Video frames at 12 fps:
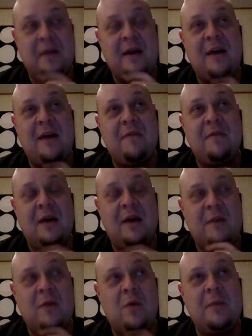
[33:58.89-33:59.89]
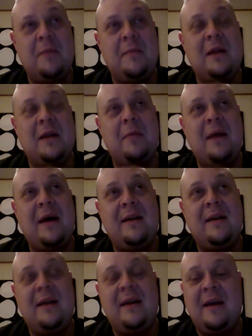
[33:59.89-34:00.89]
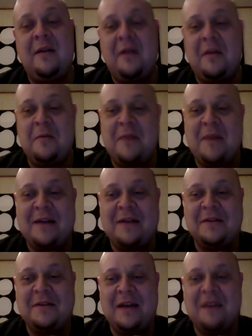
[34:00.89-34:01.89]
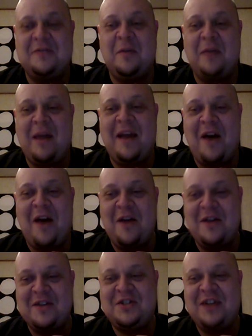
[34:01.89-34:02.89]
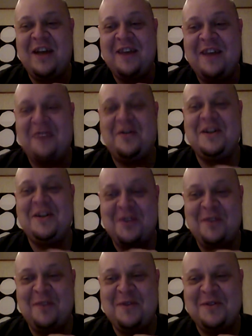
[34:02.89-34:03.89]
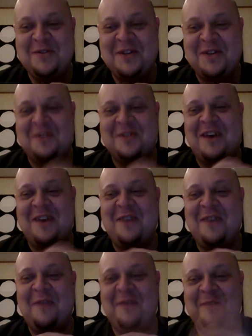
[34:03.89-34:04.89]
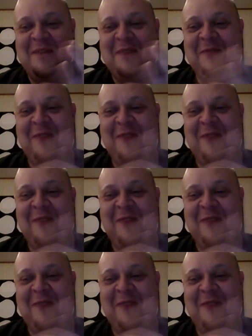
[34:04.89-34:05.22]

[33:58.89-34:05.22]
But I have I have one metal band and, and another band actually playing Irish traditional music, so it's kind of a big